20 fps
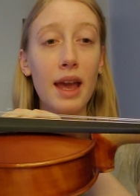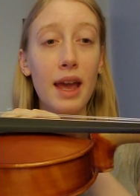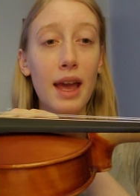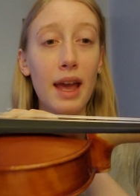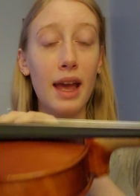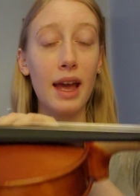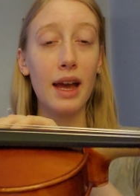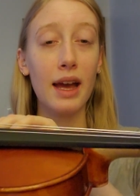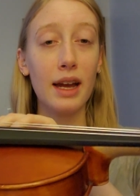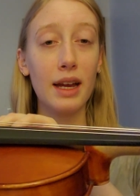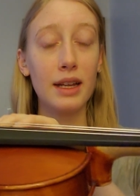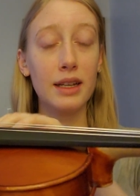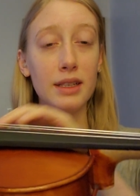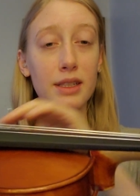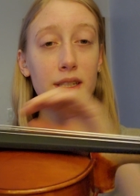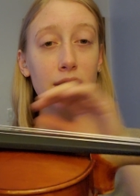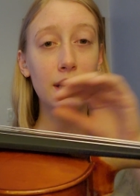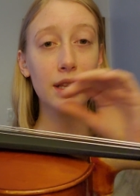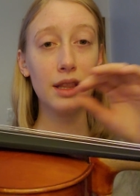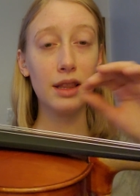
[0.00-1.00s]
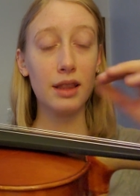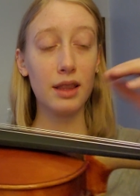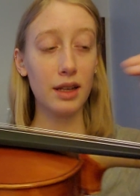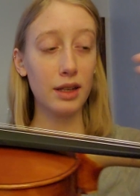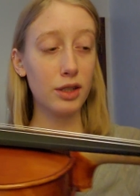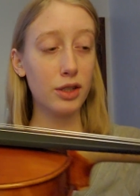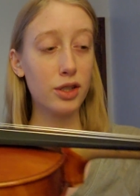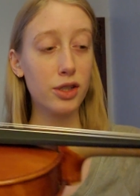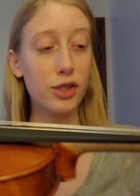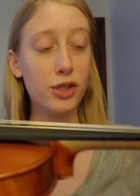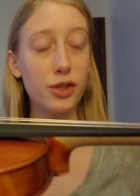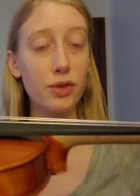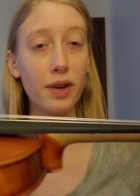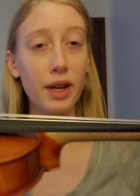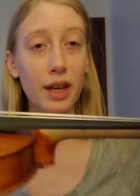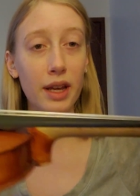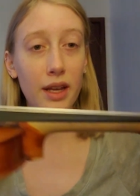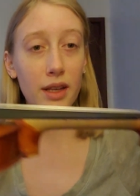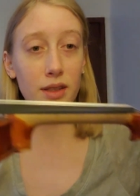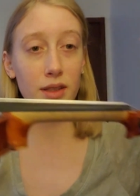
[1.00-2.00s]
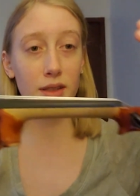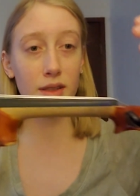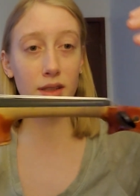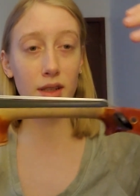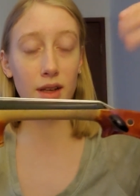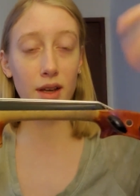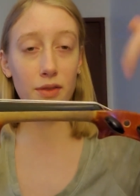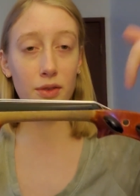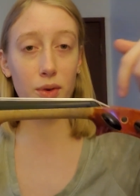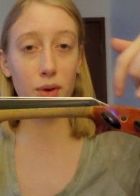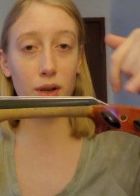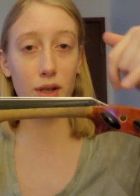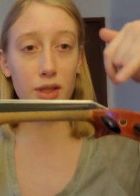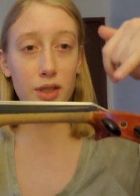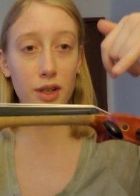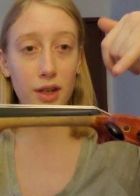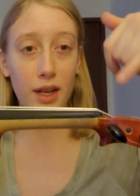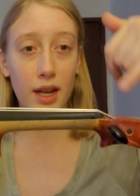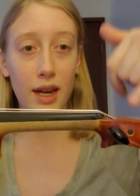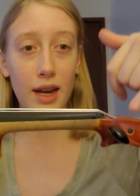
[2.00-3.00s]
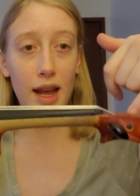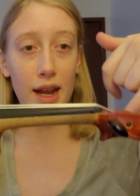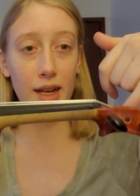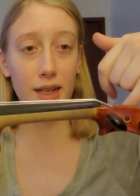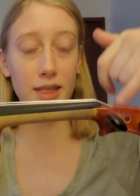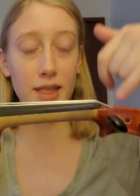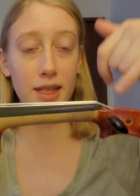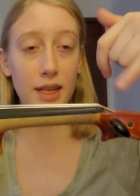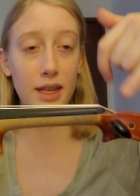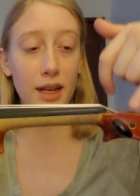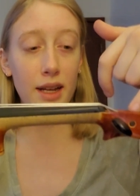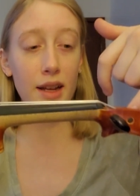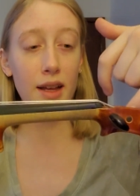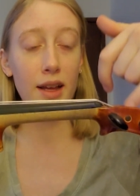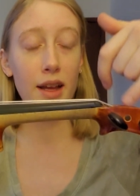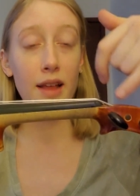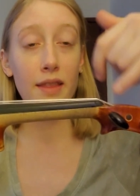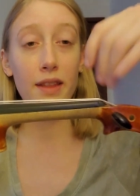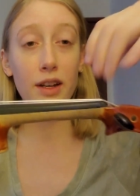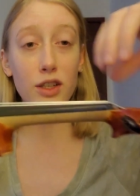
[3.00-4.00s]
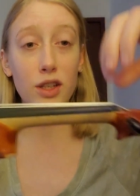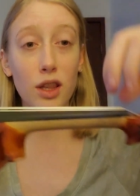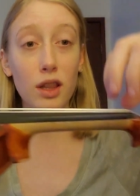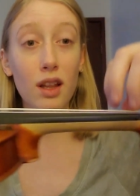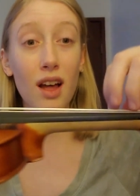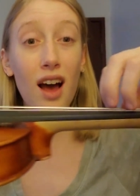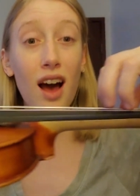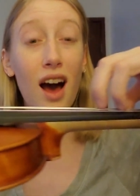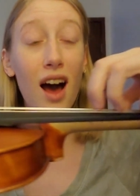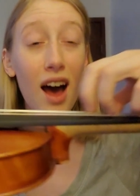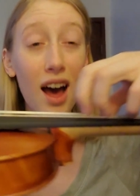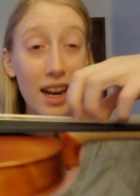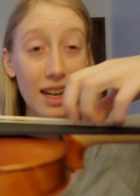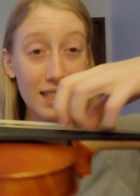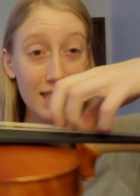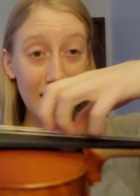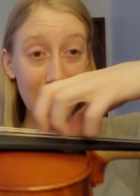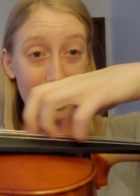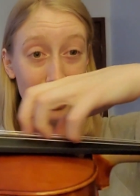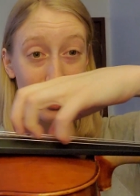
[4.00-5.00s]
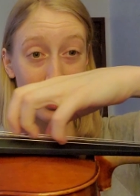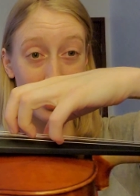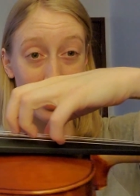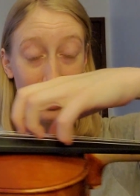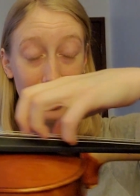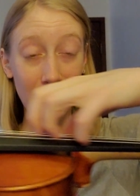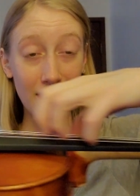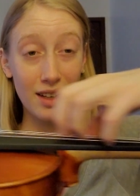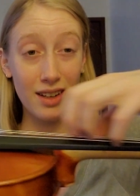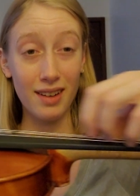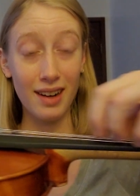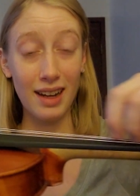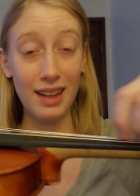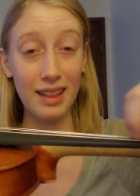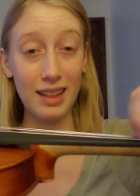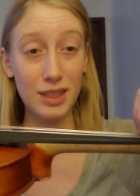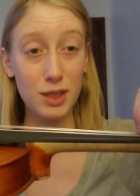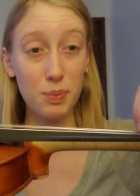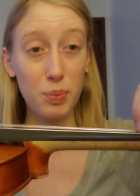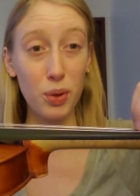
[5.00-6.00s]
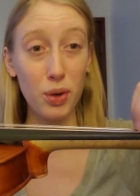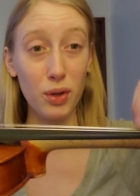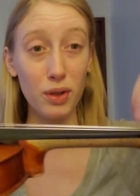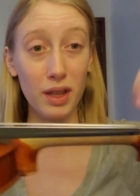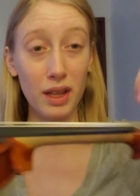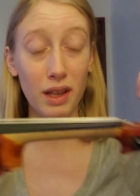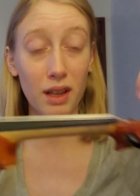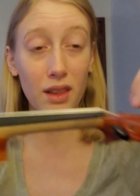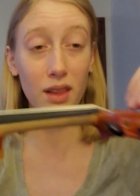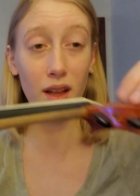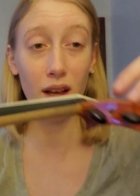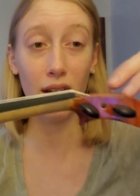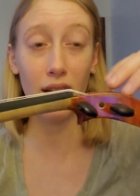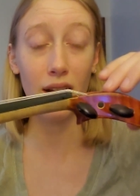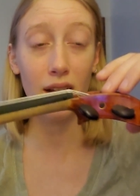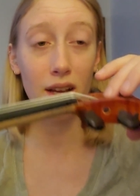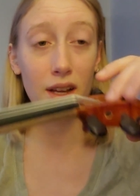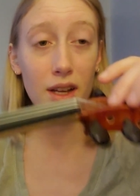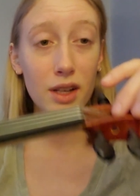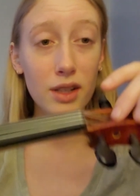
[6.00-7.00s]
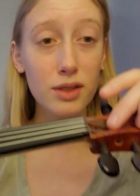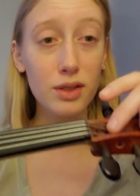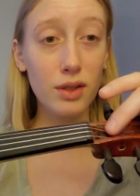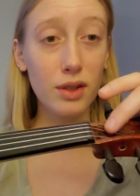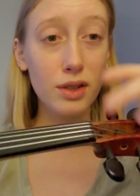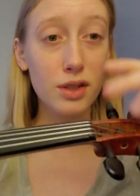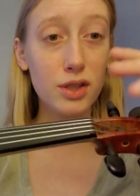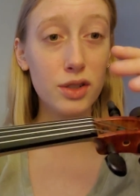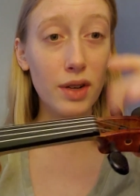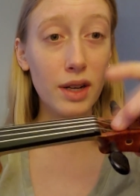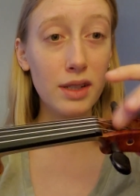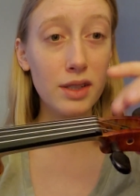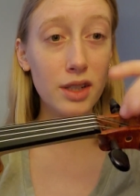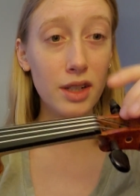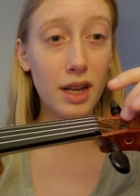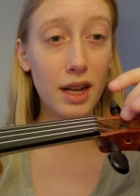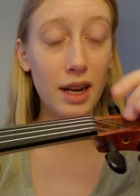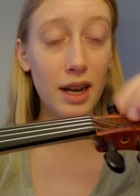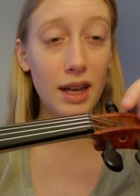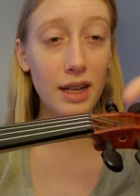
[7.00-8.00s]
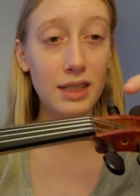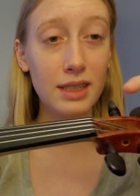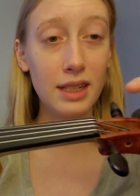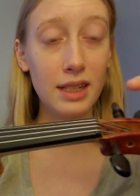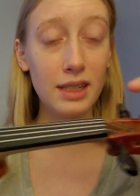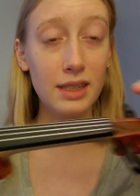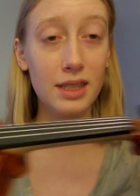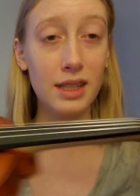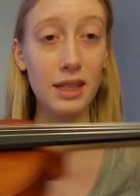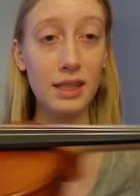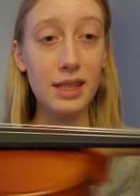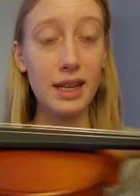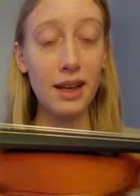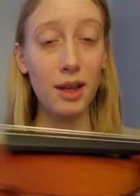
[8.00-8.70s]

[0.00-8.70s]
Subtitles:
and the strings, of course, are connected. There's a lot of tension here, right? That's pulling a lot. So the strings are connected into the